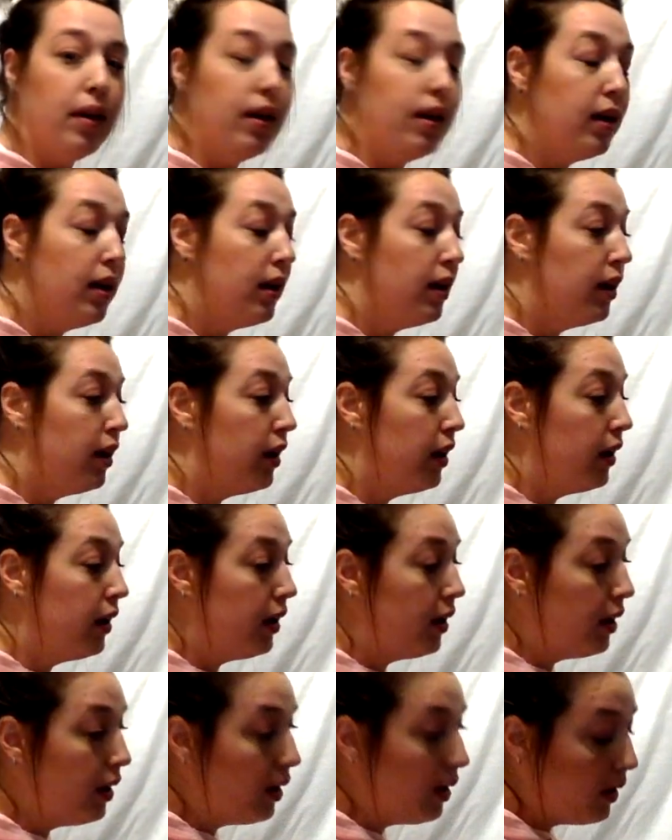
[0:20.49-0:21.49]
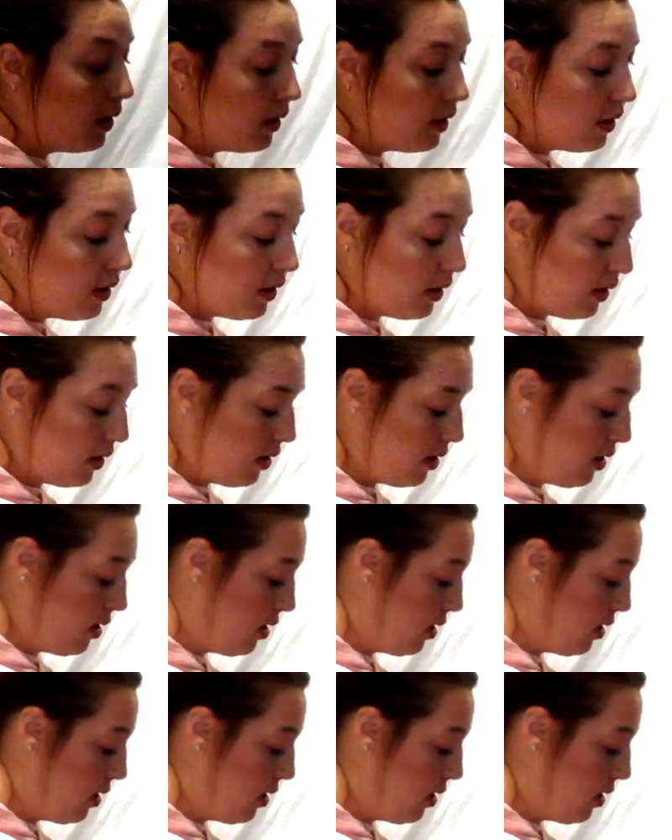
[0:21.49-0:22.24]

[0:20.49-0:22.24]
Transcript: Nothing is said.